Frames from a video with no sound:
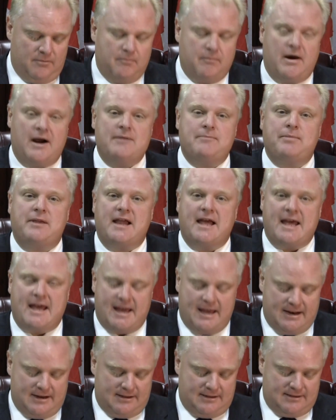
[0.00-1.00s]
My
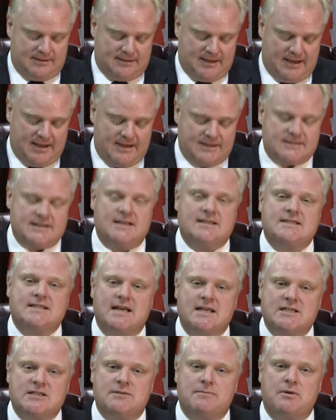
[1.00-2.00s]
plan takes a
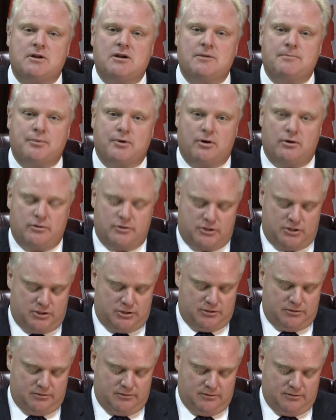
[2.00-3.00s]
sensible
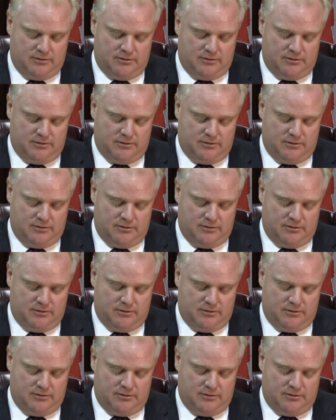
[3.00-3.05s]
approach